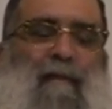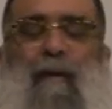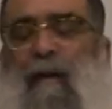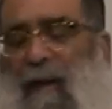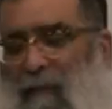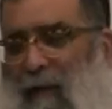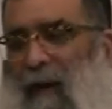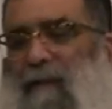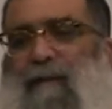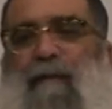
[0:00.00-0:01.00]
Okay,
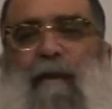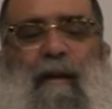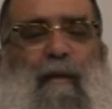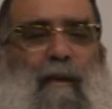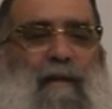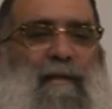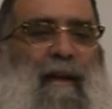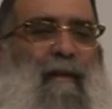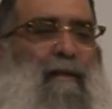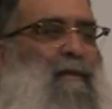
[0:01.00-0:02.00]
fine. So you can look us
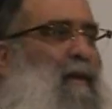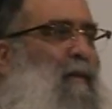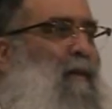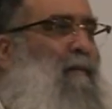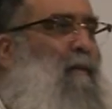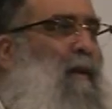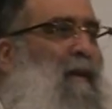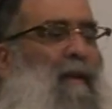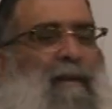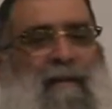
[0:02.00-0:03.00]
there also. I don't know even what
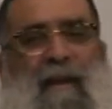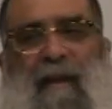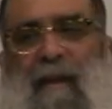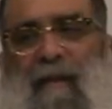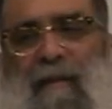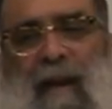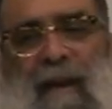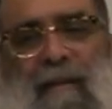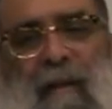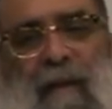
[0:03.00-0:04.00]
it is. Those
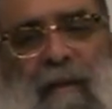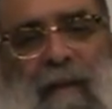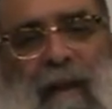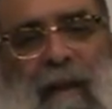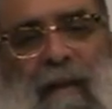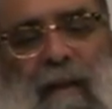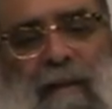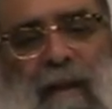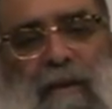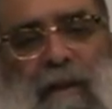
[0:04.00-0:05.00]
guys know everything, and there's
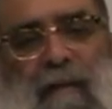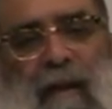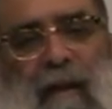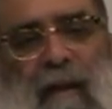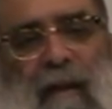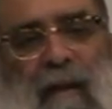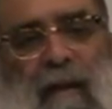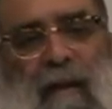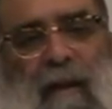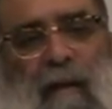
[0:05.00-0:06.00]
the Yeshiva
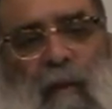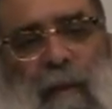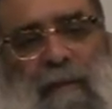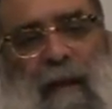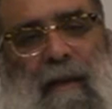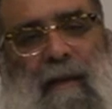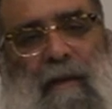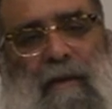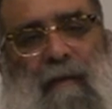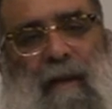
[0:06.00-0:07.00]
website at
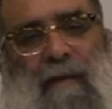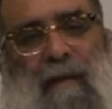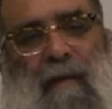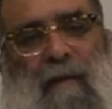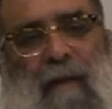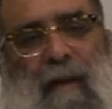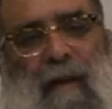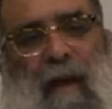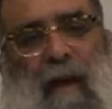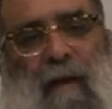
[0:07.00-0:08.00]

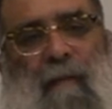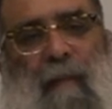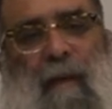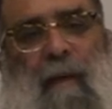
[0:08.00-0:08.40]
yeshivaetzion.com.